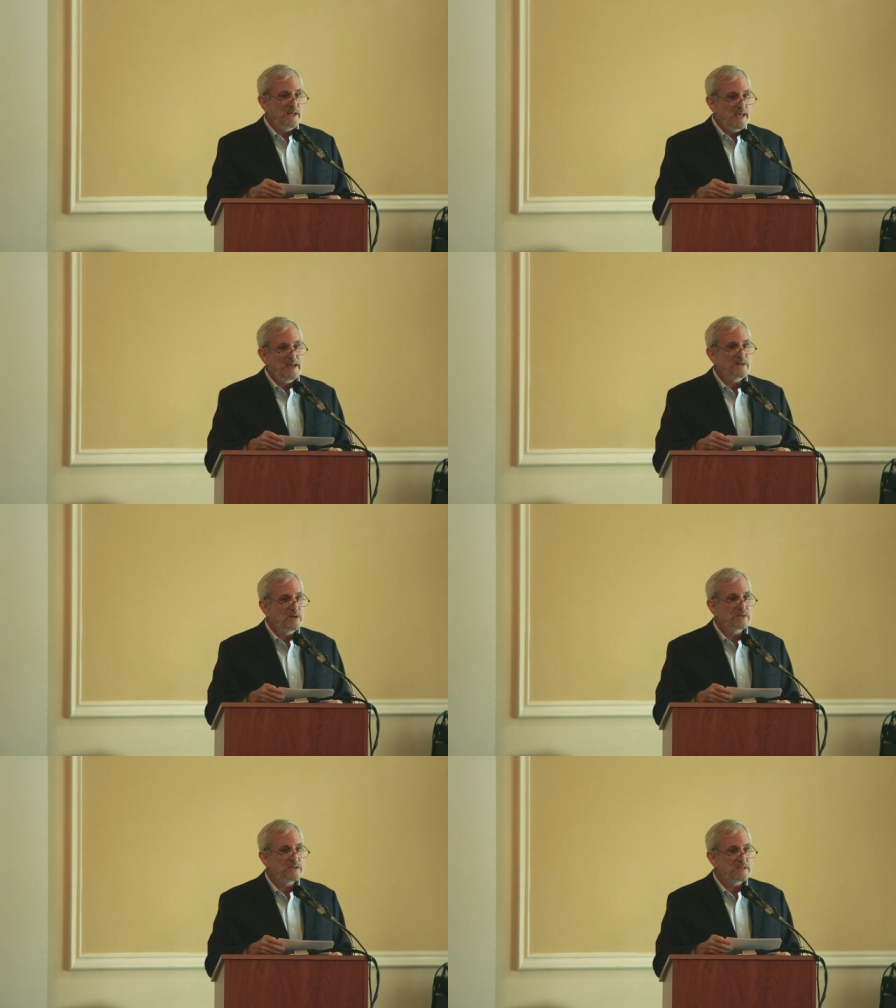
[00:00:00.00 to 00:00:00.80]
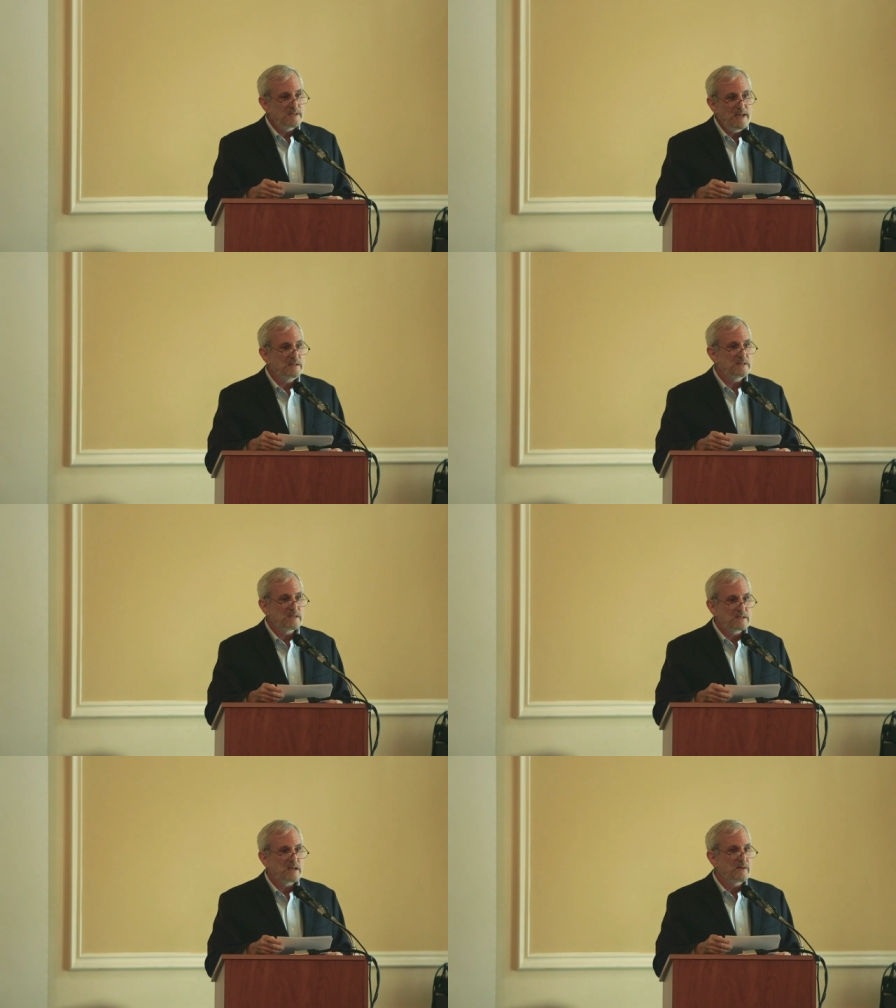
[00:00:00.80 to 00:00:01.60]
We can't go to states to
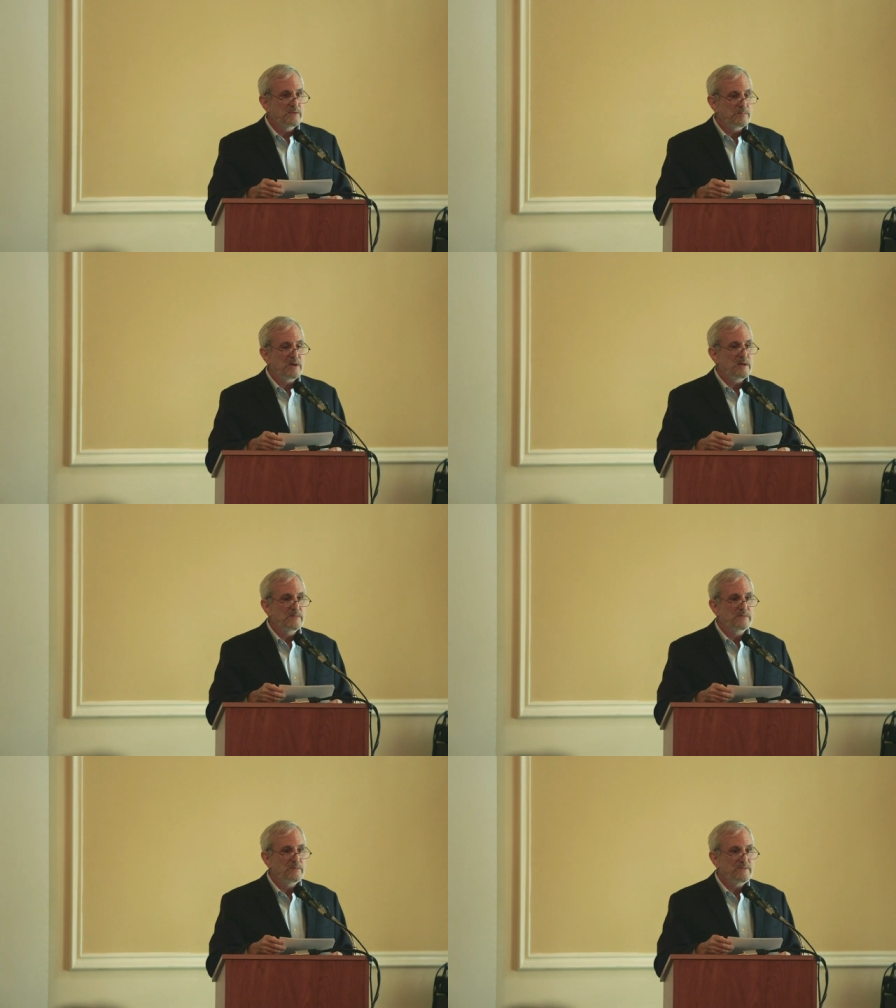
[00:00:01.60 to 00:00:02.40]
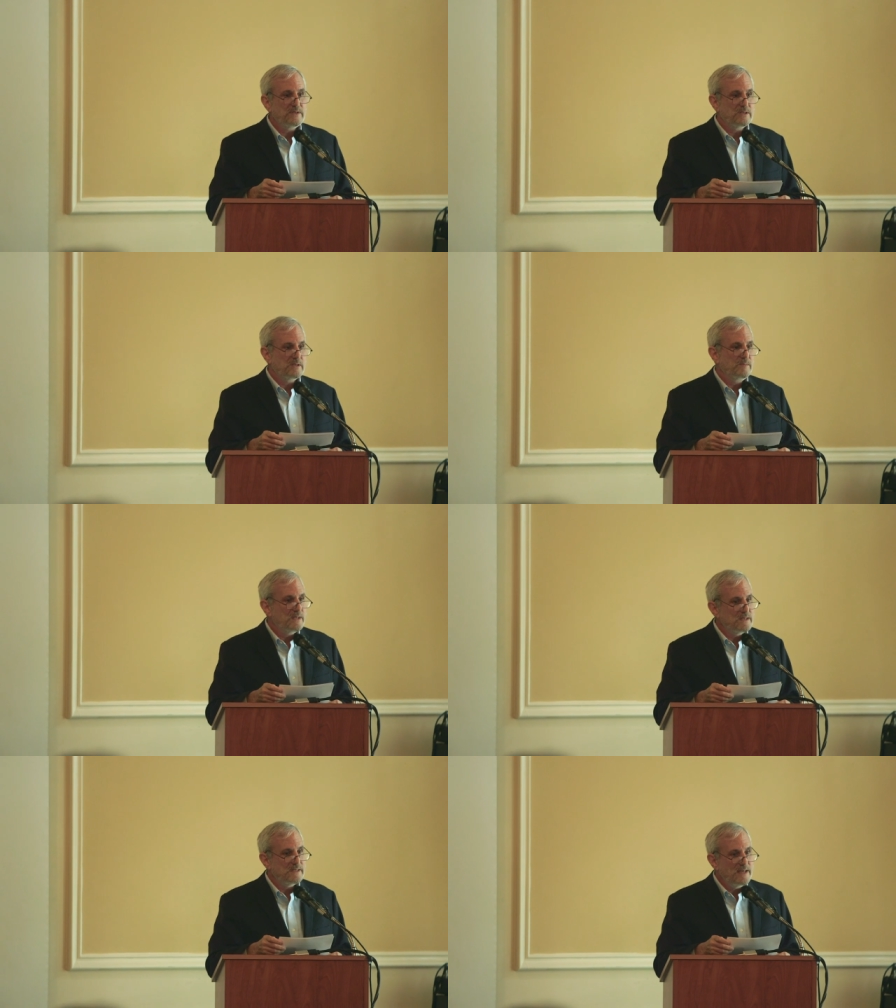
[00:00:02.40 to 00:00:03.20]
solve the problem of the refugee system
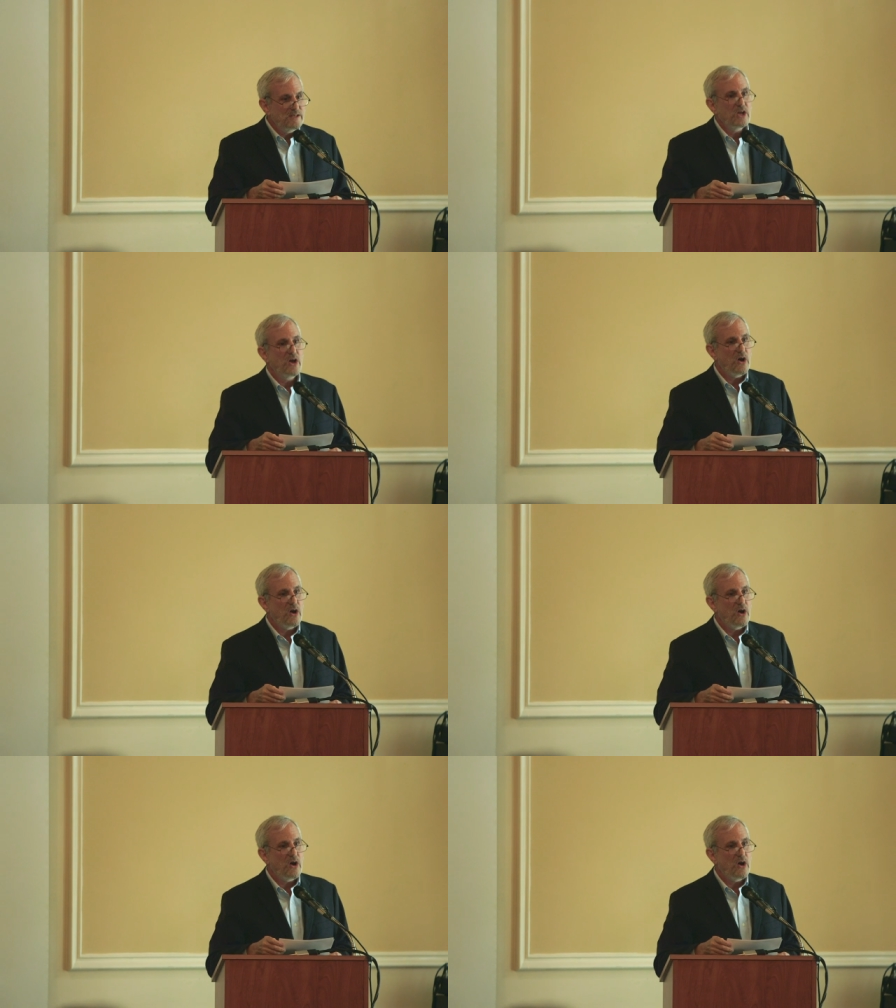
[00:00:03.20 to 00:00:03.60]
because states